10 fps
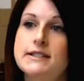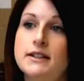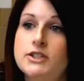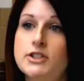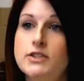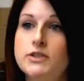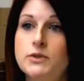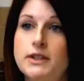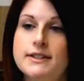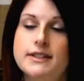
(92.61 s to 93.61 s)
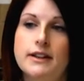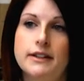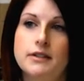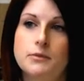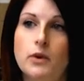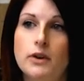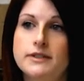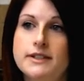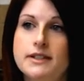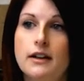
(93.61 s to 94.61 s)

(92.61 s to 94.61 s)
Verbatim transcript: not just students, on the importance